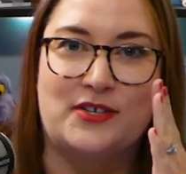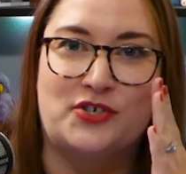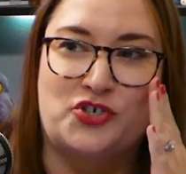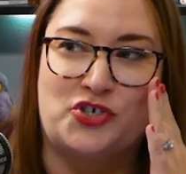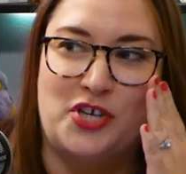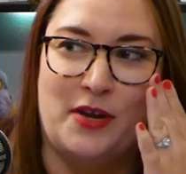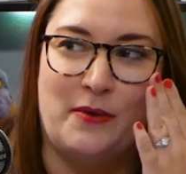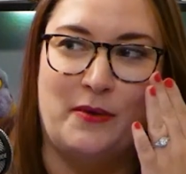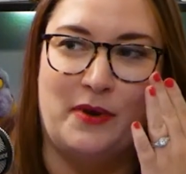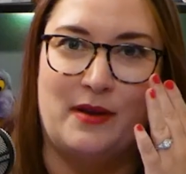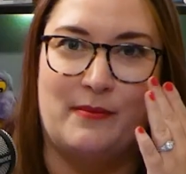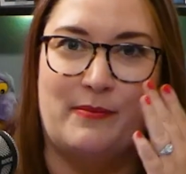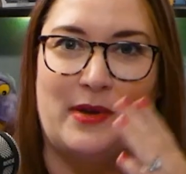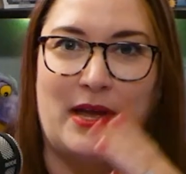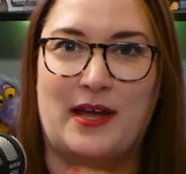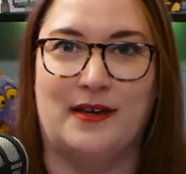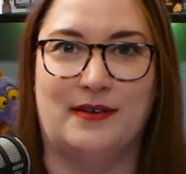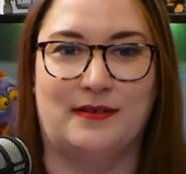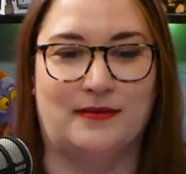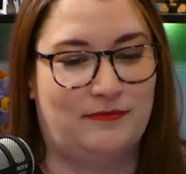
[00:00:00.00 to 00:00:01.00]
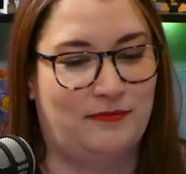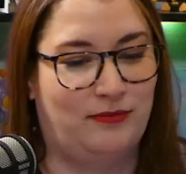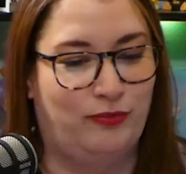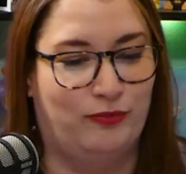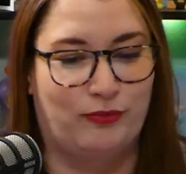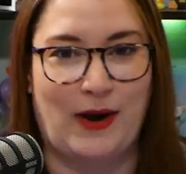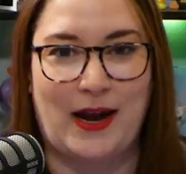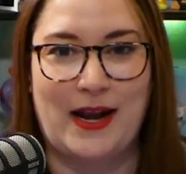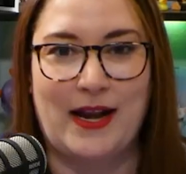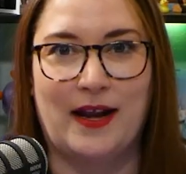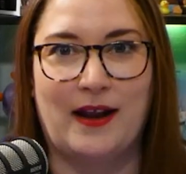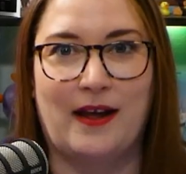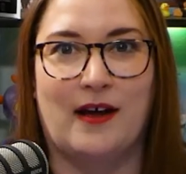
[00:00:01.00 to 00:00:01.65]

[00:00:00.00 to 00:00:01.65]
She would have been ready to